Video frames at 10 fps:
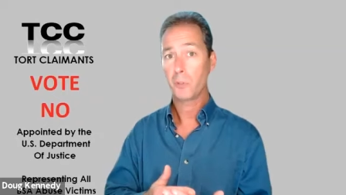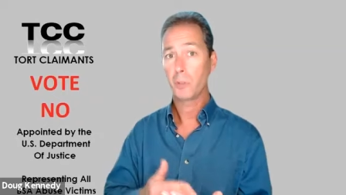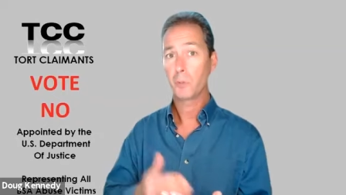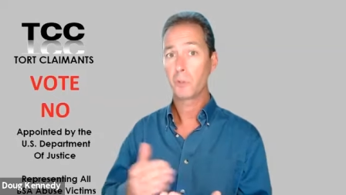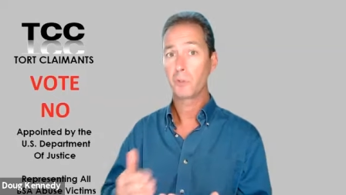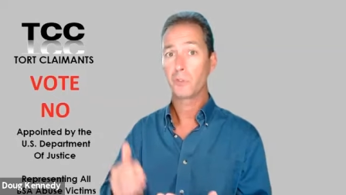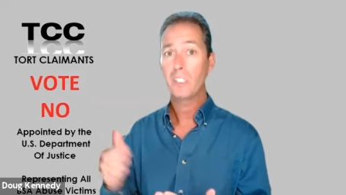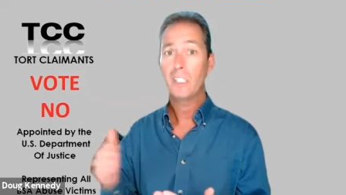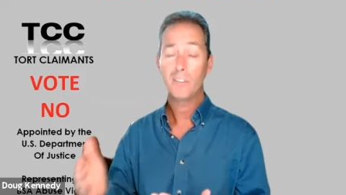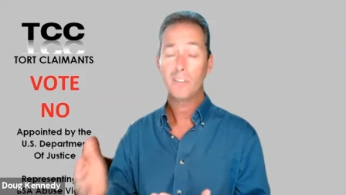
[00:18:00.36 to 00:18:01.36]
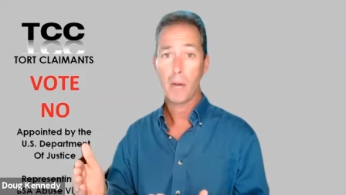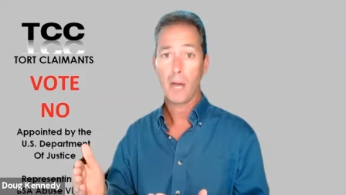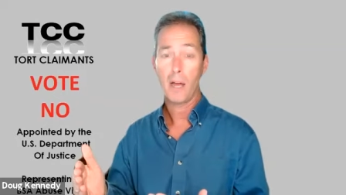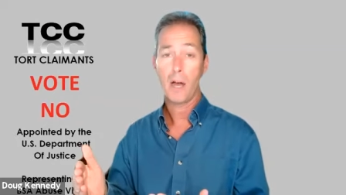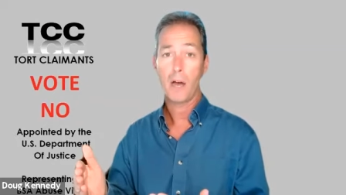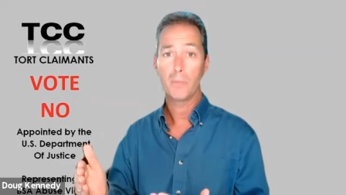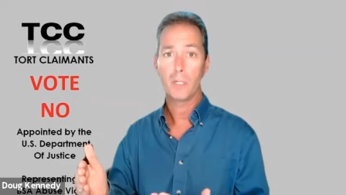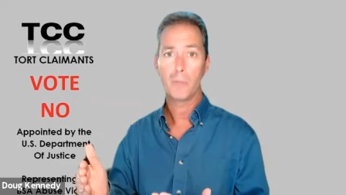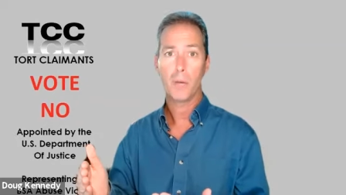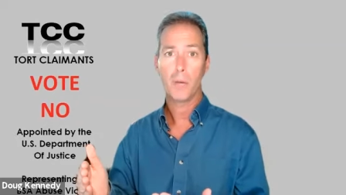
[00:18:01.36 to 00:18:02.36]
be received by
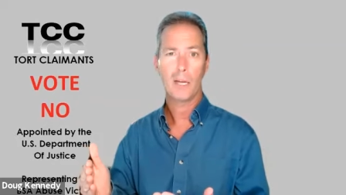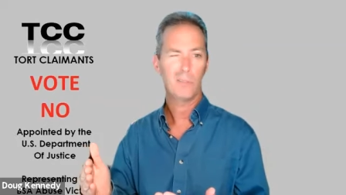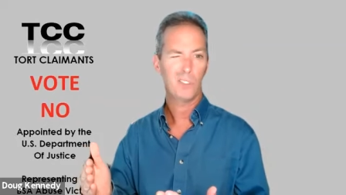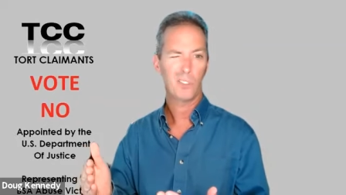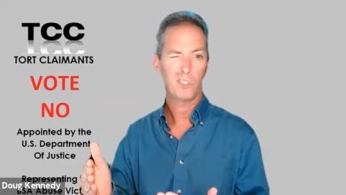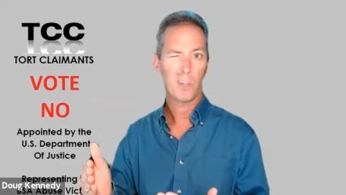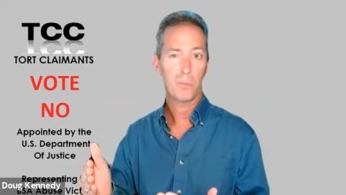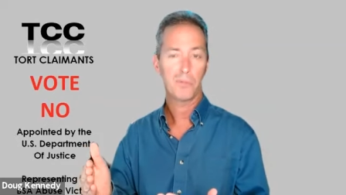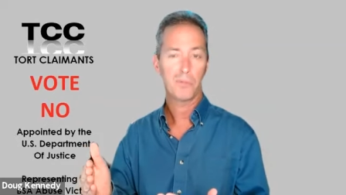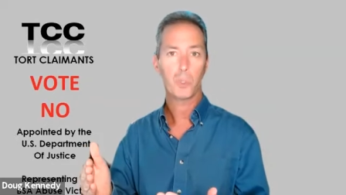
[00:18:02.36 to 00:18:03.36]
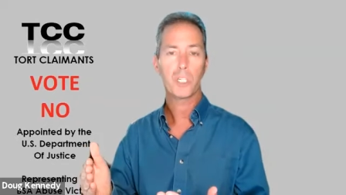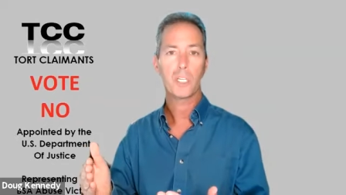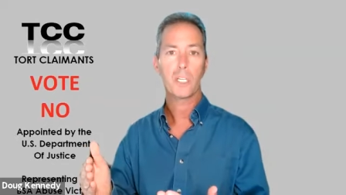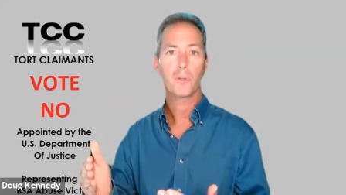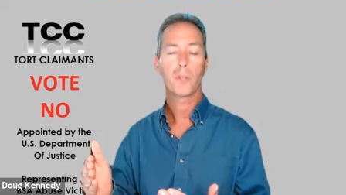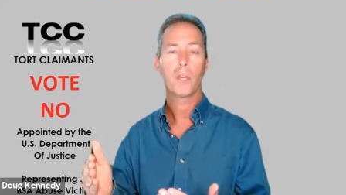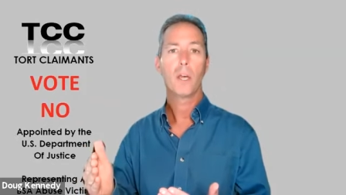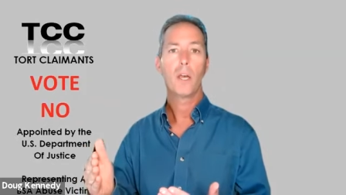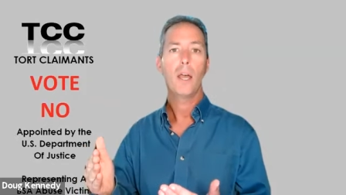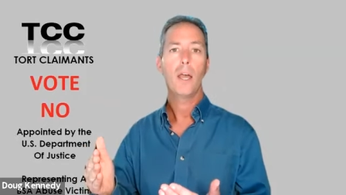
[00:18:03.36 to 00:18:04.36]
Omni by December 14th.
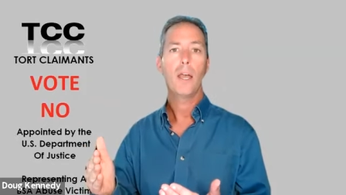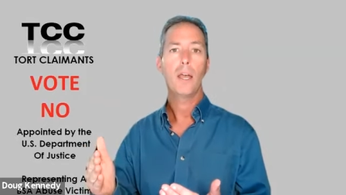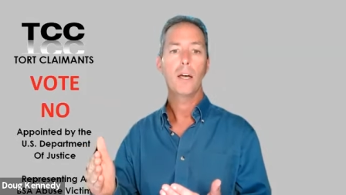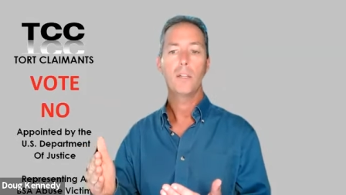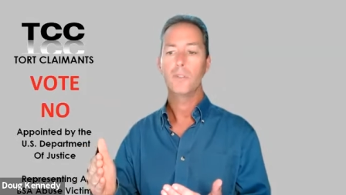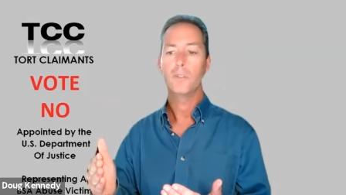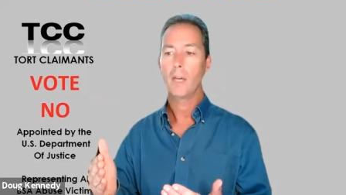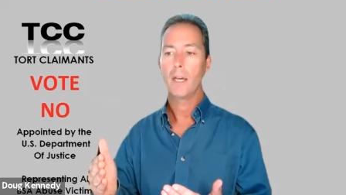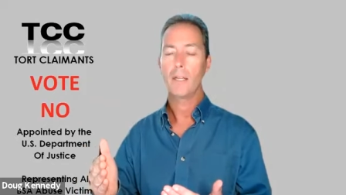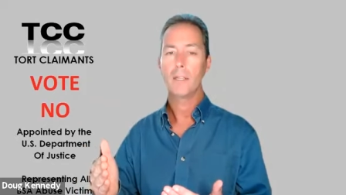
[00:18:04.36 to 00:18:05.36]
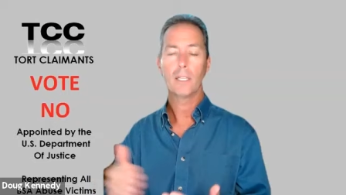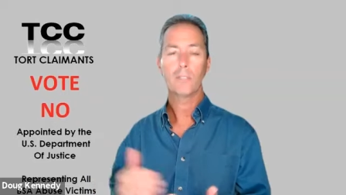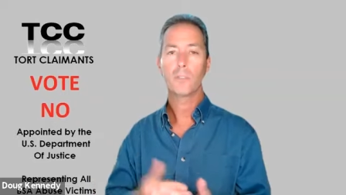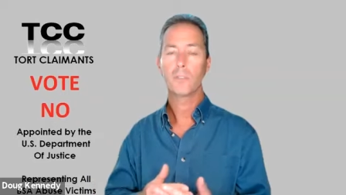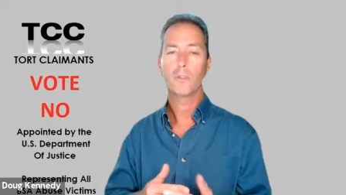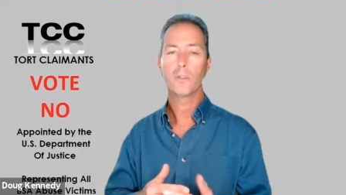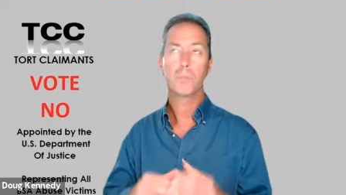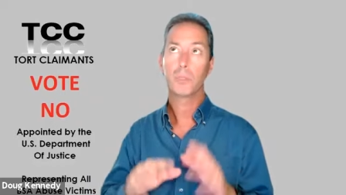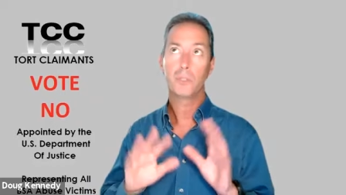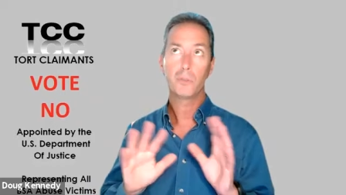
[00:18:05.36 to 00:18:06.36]
And
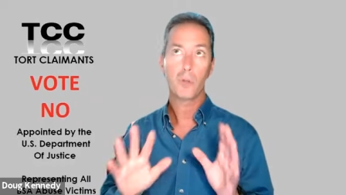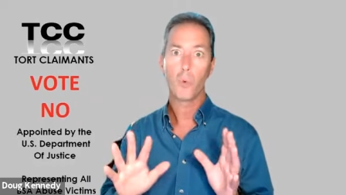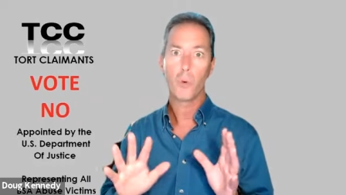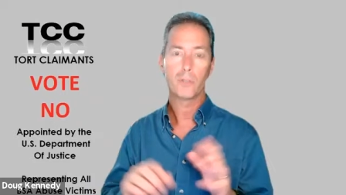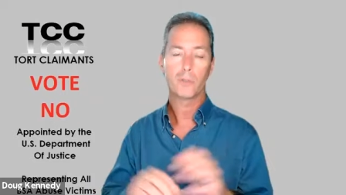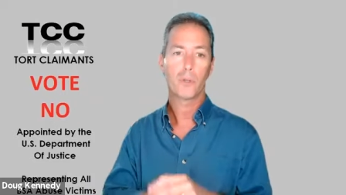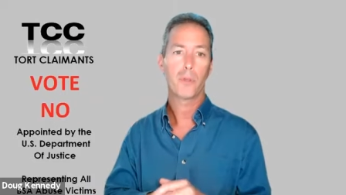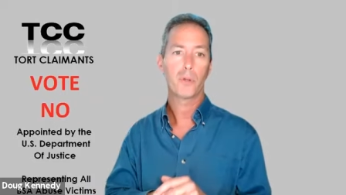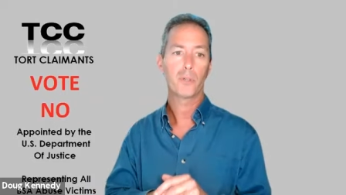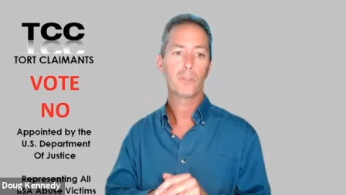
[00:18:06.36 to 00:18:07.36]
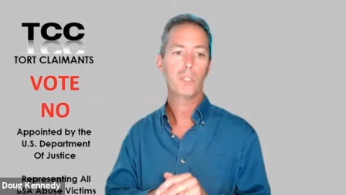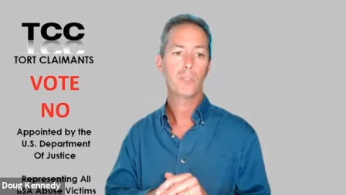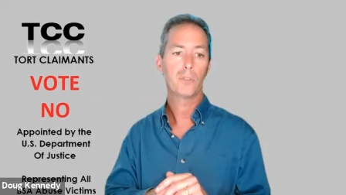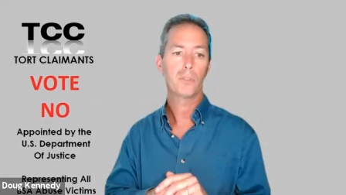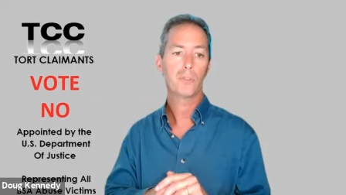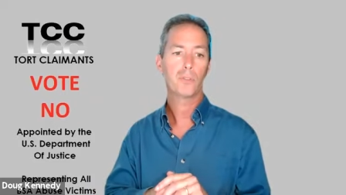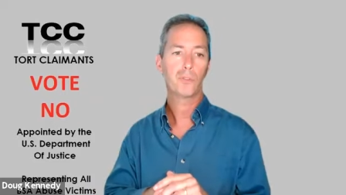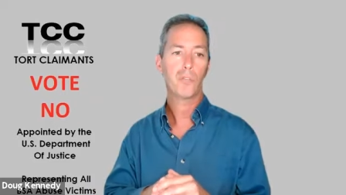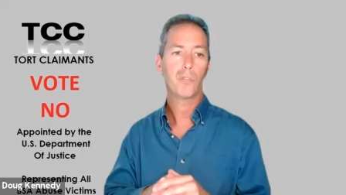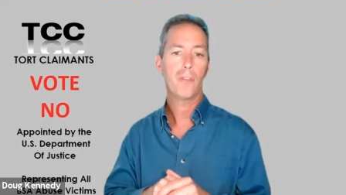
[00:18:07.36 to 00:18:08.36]
please don't wait until the 13th to
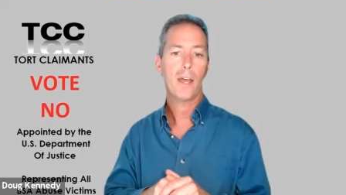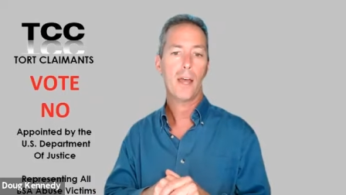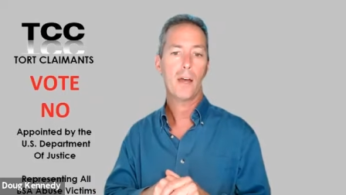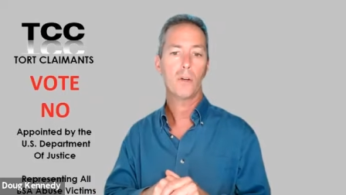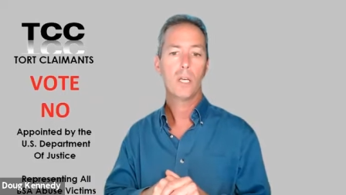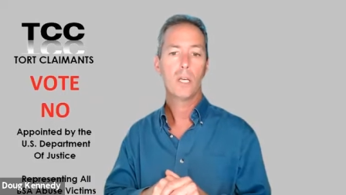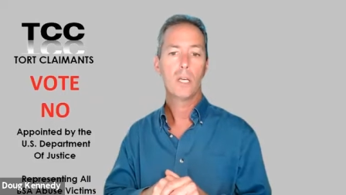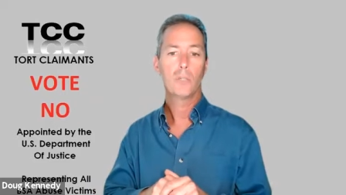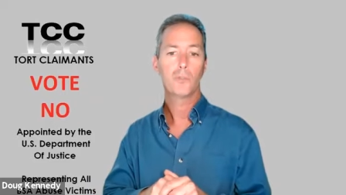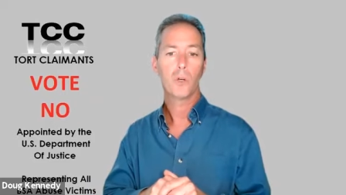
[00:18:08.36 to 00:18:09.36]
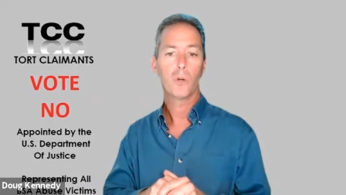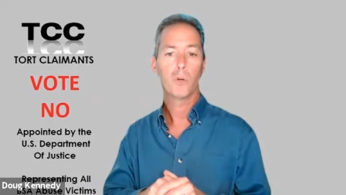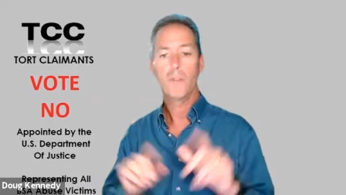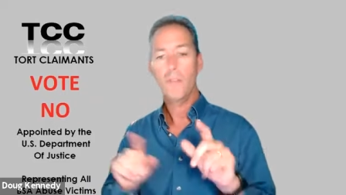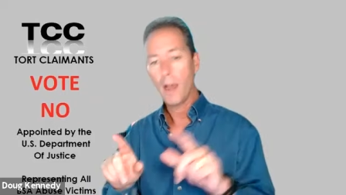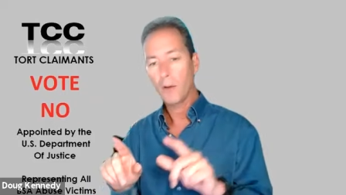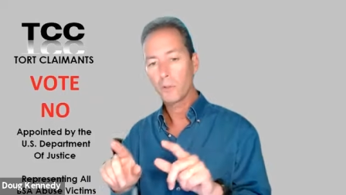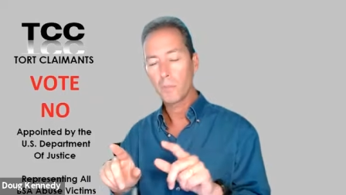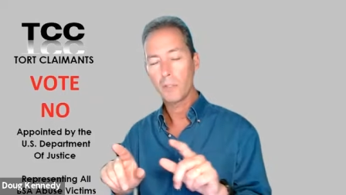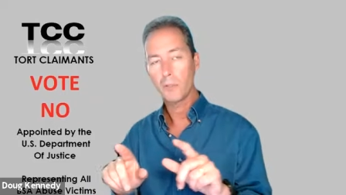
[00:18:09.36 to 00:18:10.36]
send that out. So now is
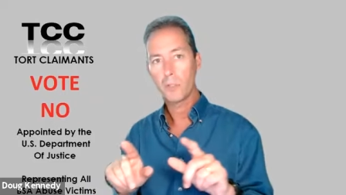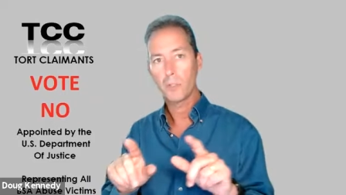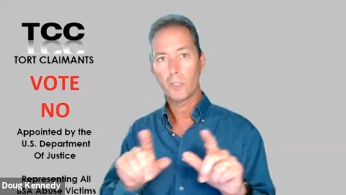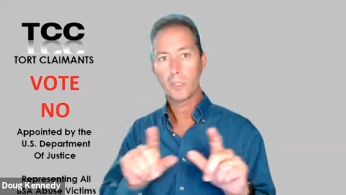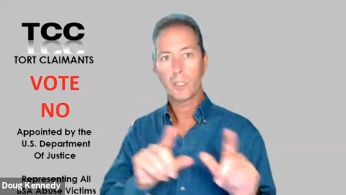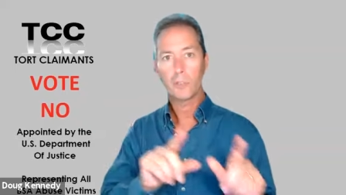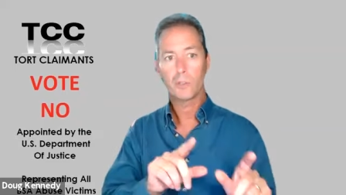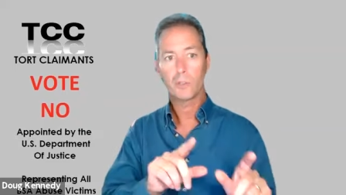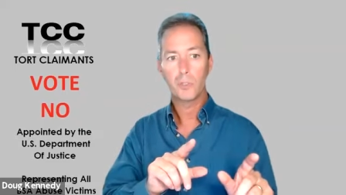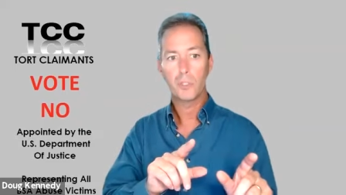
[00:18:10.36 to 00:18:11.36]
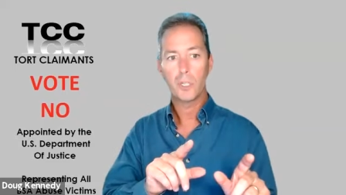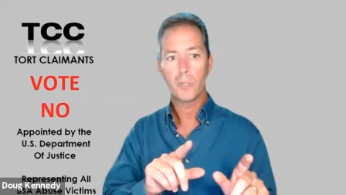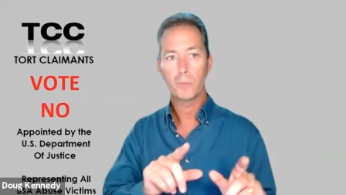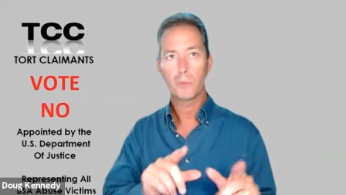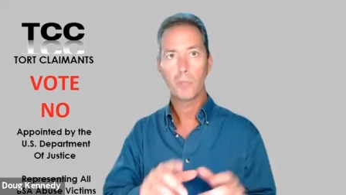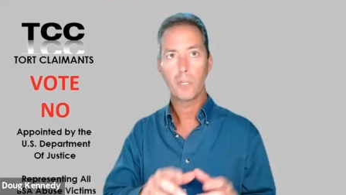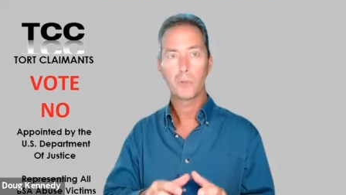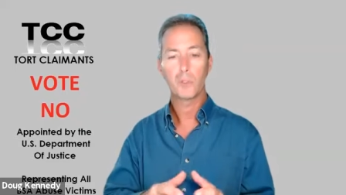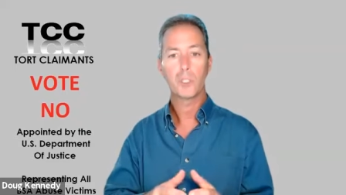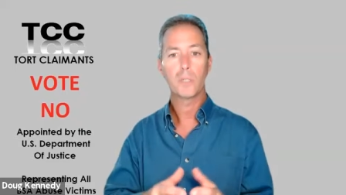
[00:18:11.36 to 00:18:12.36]
my turn to kick this to Jim to say, so
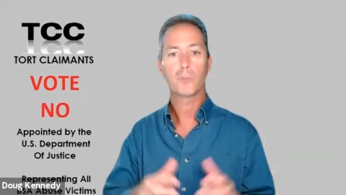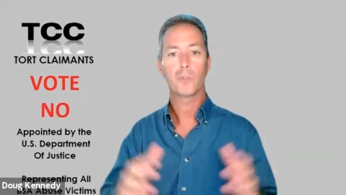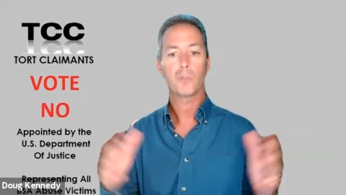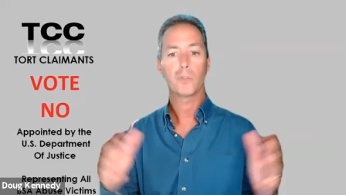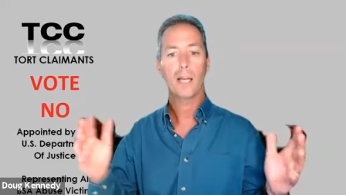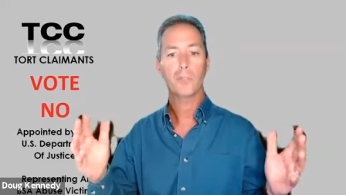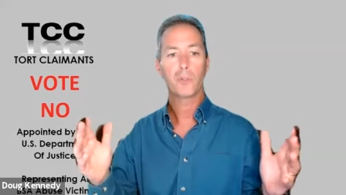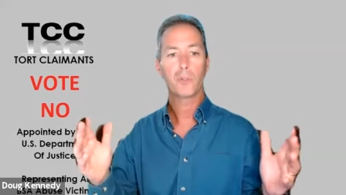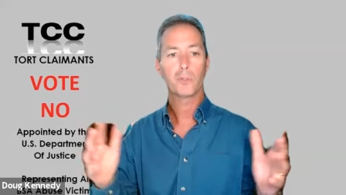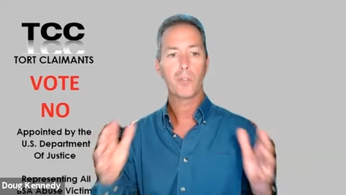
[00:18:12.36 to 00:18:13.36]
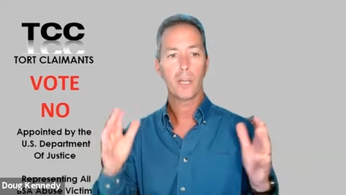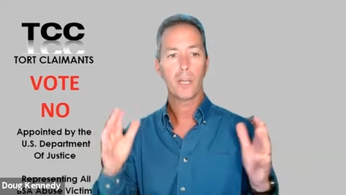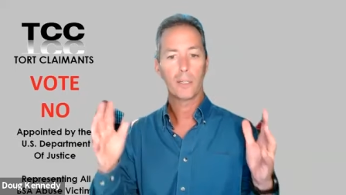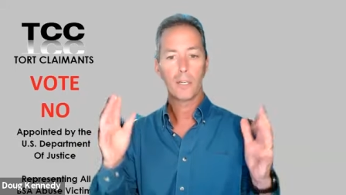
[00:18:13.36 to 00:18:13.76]
Jim, since last Thursday,